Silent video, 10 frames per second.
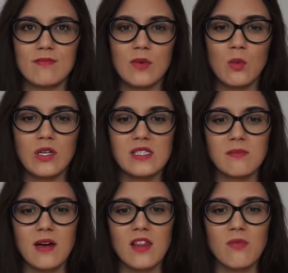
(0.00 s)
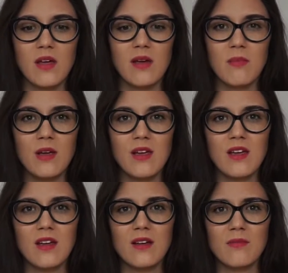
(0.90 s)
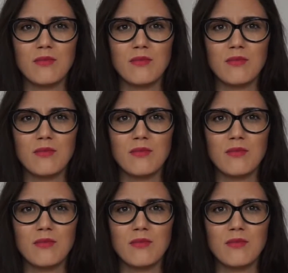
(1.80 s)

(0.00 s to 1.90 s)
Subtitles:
once a month maybe.